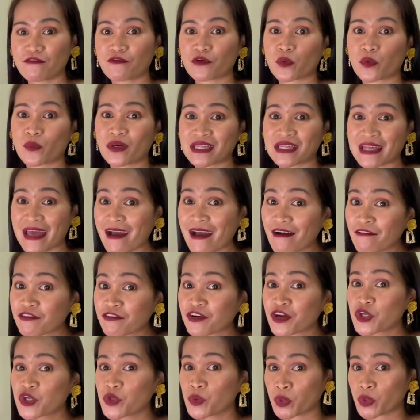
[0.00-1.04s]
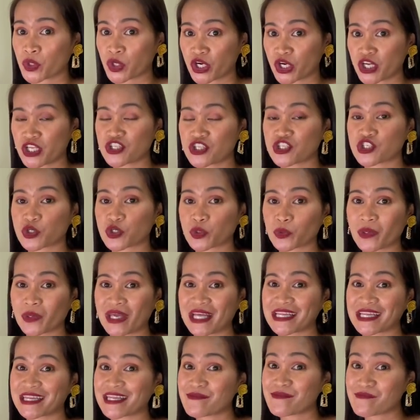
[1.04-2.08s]
for whatever you earn
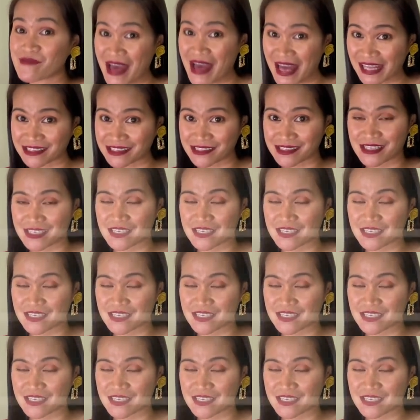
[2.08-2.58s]
during the month.